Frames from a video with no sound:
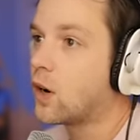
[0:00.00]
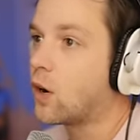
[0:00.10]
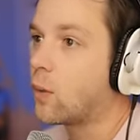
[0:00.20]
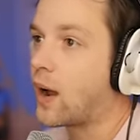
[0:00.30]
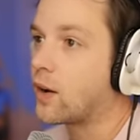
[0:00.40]

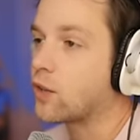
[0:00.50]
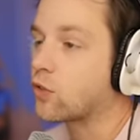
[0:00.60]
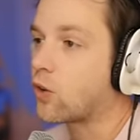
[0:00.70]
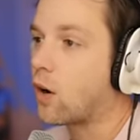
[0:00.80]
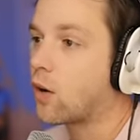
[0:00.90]
Oh, wow. He's
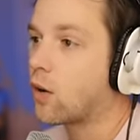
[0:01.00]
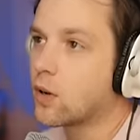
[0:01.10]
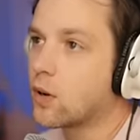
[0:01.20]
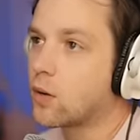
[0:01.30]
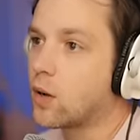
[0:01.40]
strong.
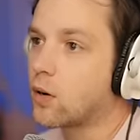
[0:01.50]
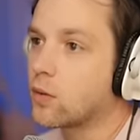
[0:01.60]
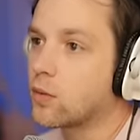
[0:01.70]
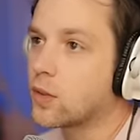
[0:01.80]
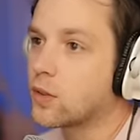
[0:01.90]
Oh, no.
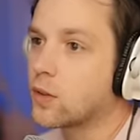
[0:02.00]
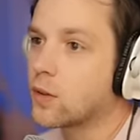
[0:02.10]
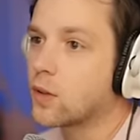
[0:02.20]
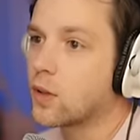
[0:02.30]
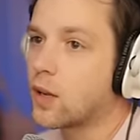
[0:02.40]
He's,
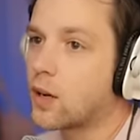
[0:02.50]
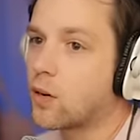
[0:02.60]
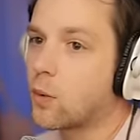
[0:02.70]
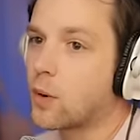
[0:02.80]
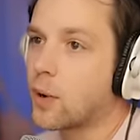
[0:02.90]
I don't
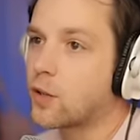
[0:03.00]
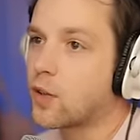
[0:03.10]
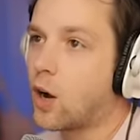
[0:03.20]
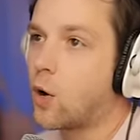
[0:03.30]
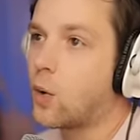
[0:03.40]
know. What am I?
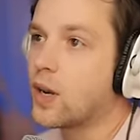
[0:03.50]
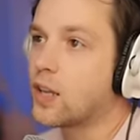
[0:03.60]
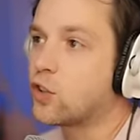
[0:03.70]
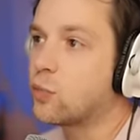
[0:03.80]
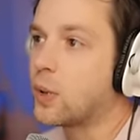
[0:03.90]
Oh, and he
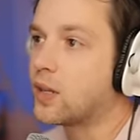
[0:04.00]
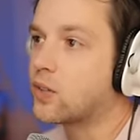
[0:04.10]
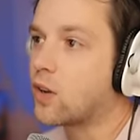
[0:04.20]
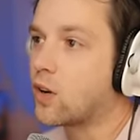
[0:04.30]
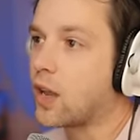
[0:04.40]

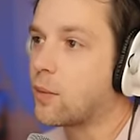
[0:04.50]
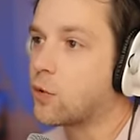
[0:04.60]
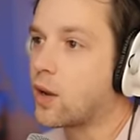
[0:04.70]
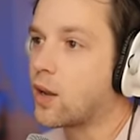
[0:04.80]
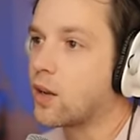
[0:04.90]
spits. Okay,
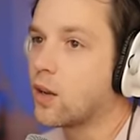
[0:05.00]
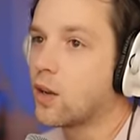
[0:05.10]
do I...